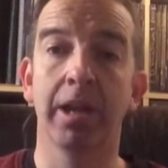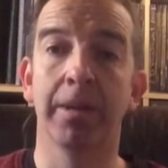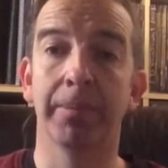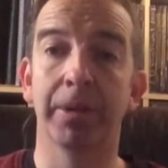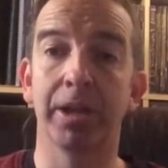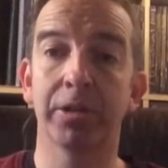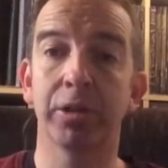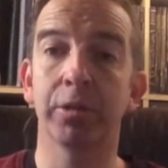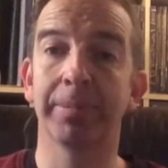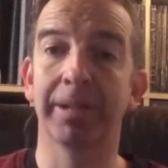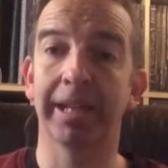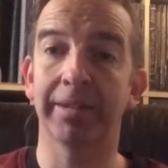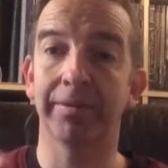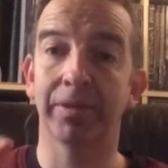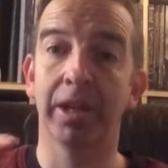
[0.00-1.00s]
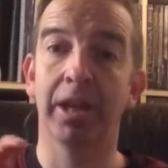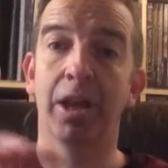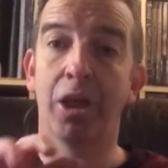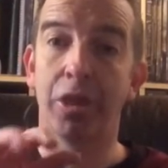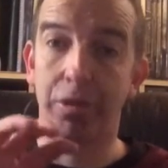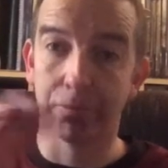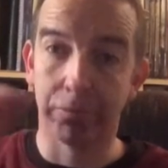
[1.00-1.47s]
but I do believe
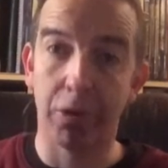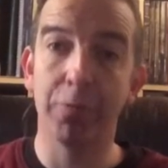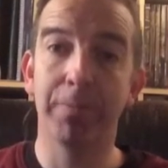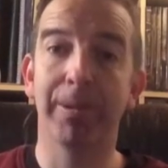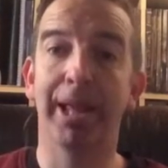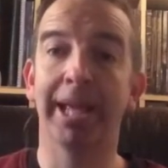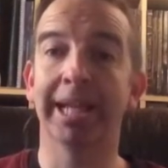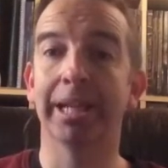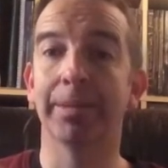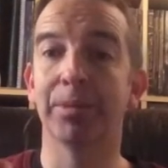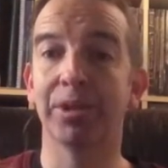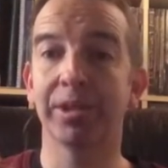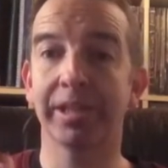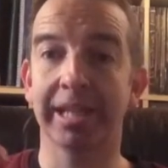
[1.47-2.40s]
the role-playing elements,